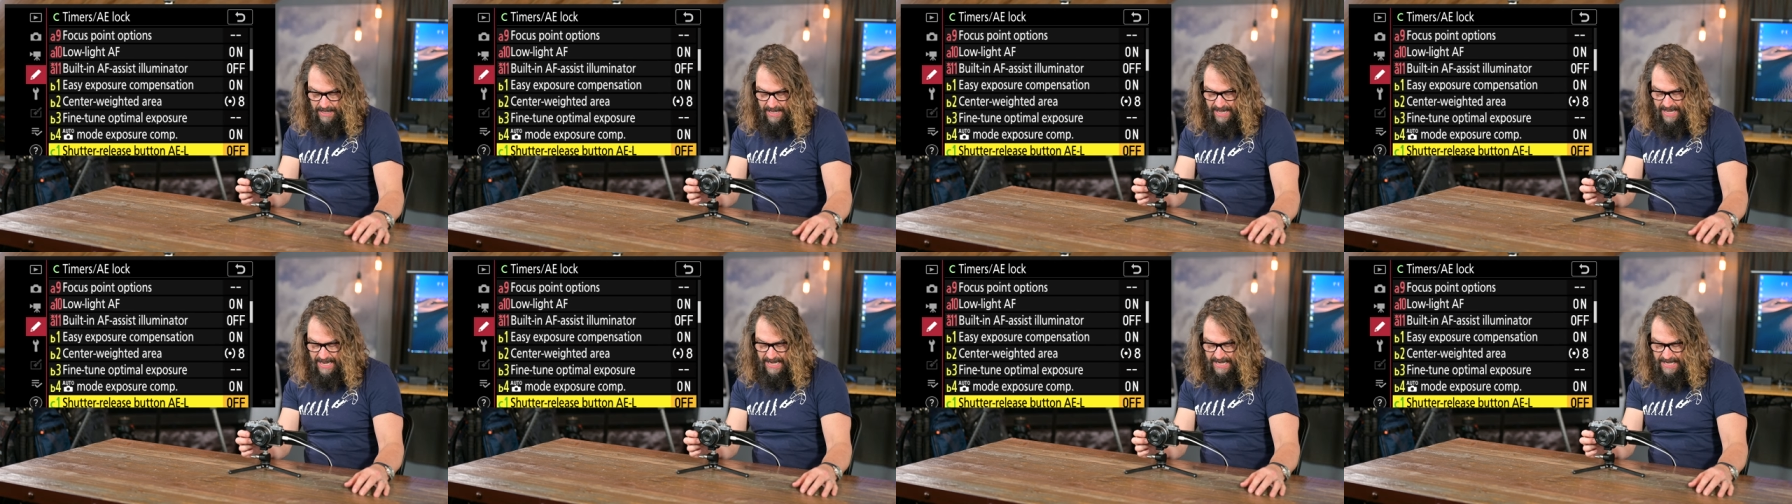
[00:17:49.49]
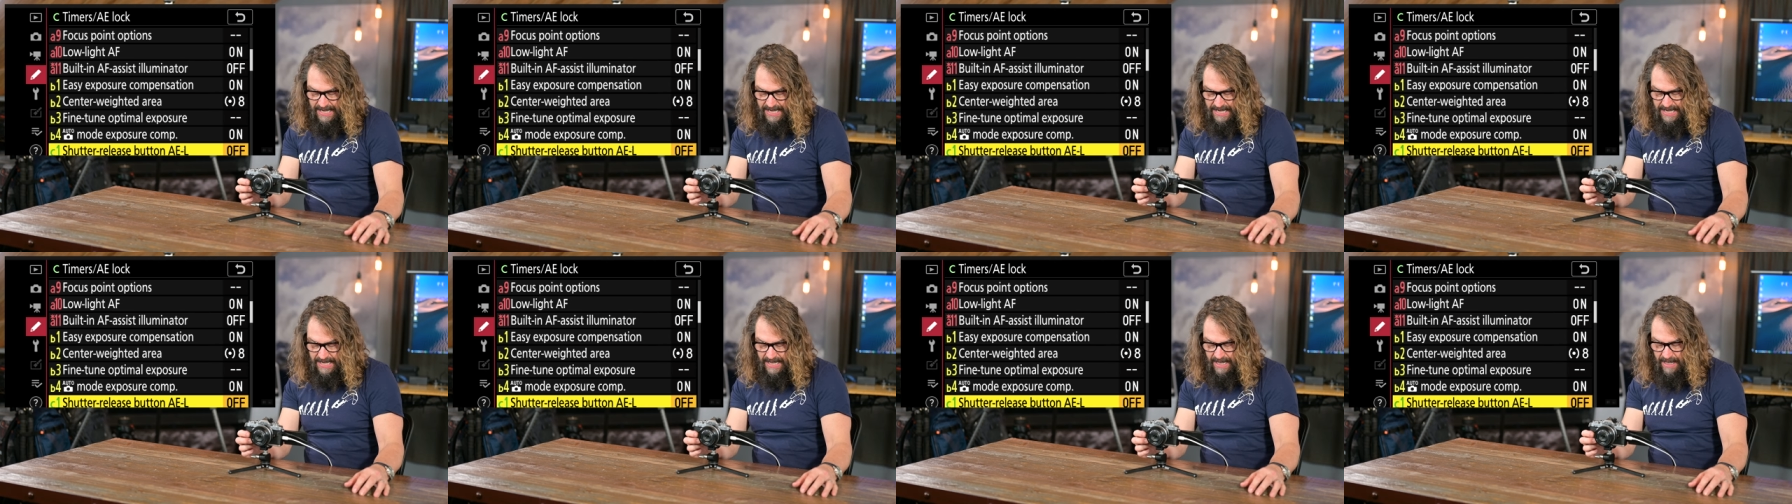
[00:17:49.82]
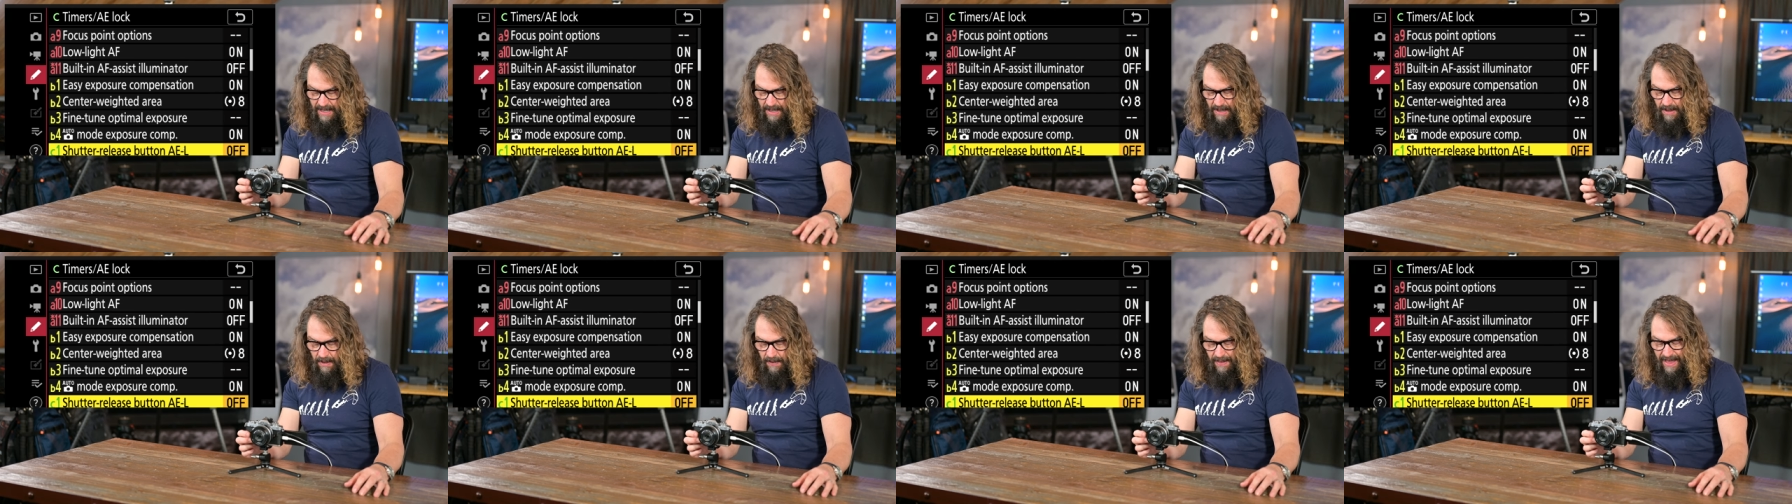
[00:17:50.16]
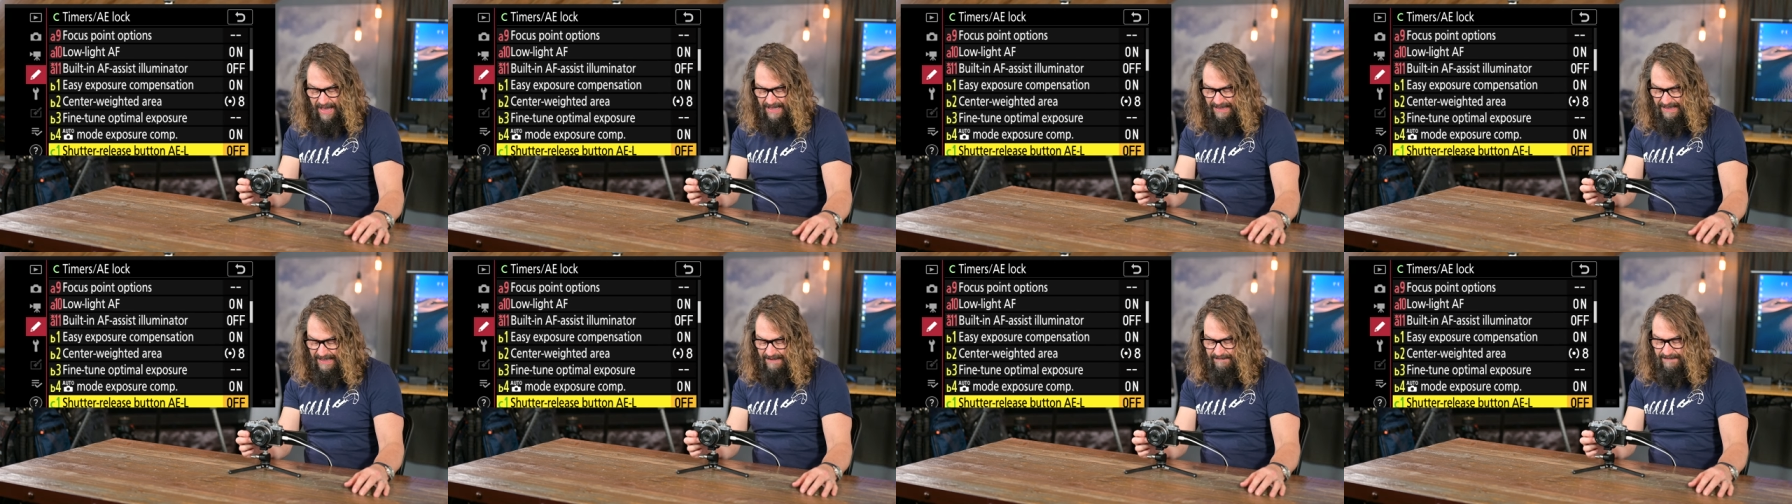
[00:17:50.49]
A E L,
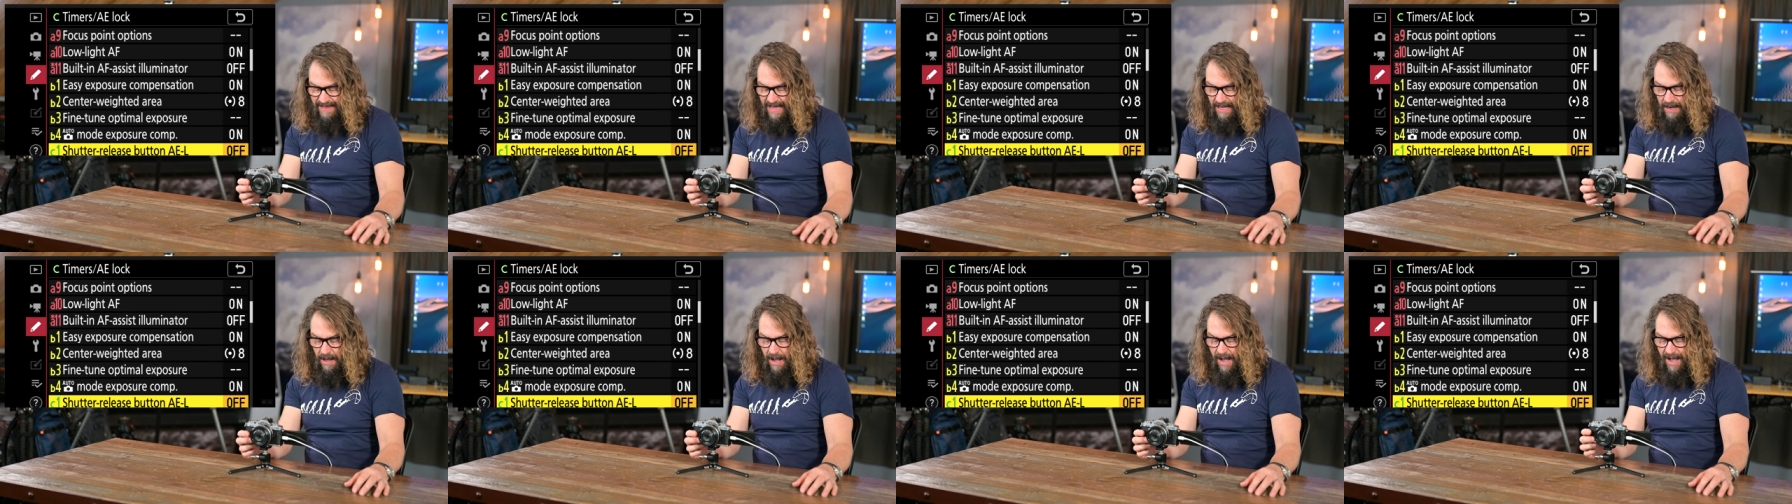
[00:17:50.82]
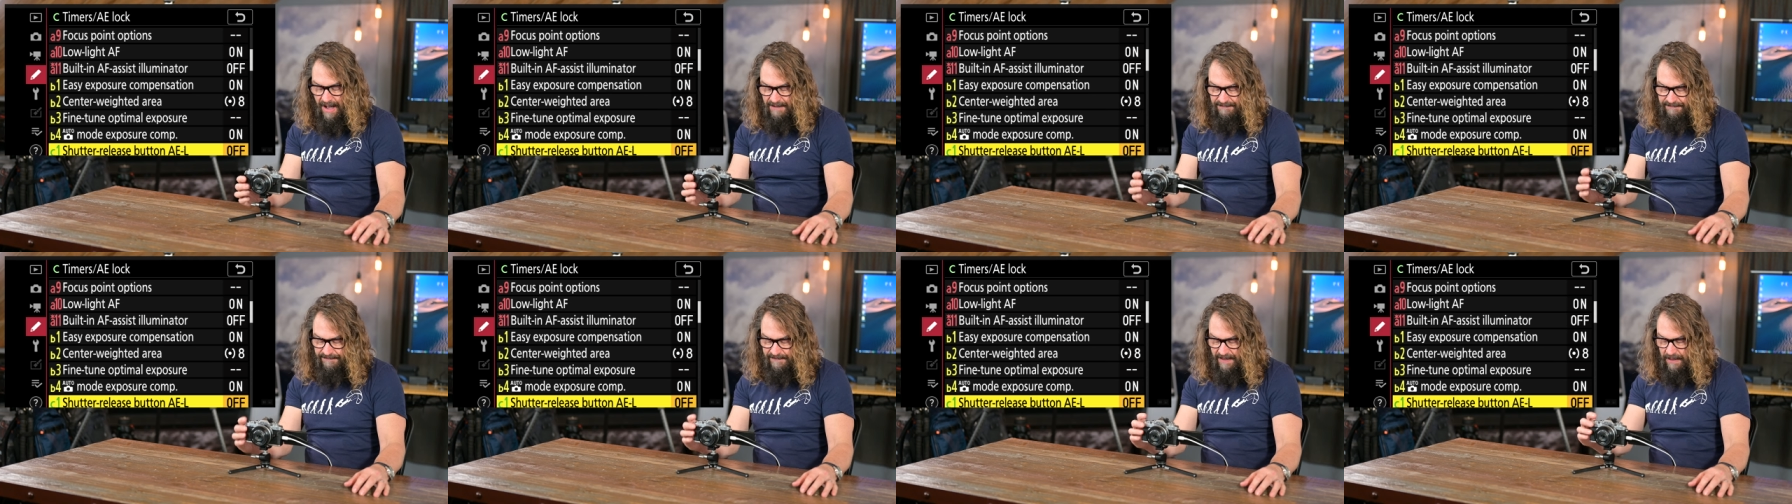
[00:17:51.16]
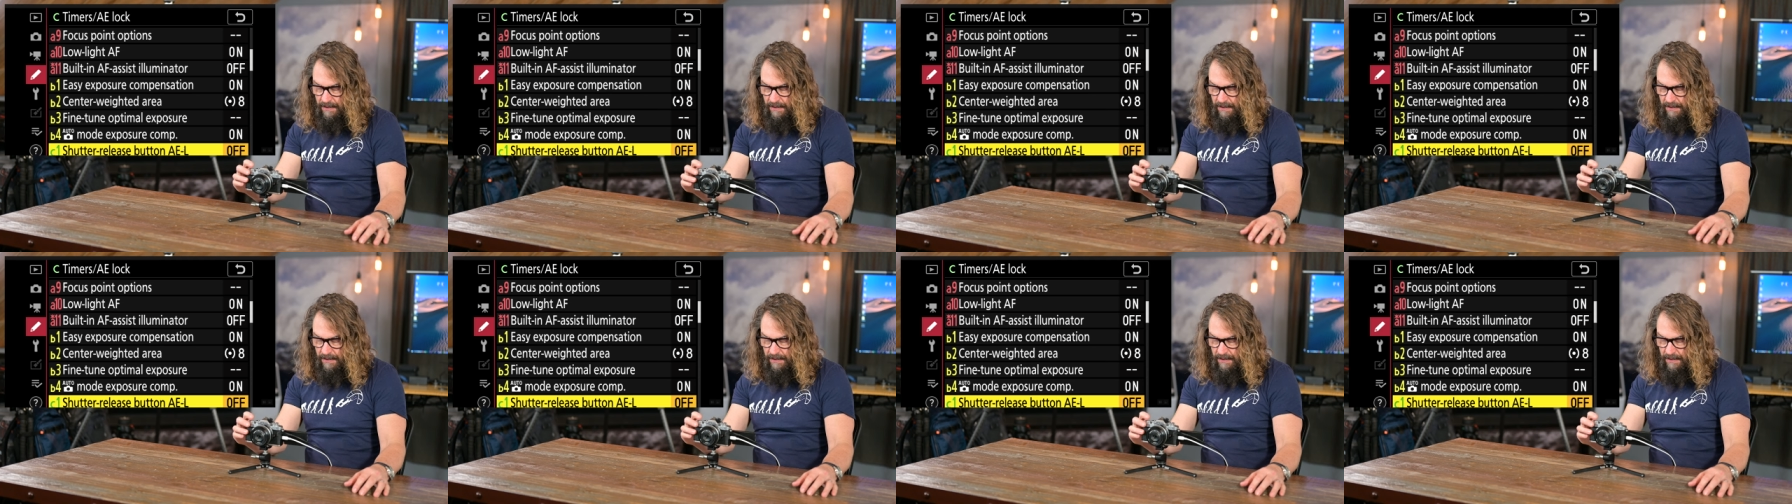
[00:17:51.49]
I leave that off.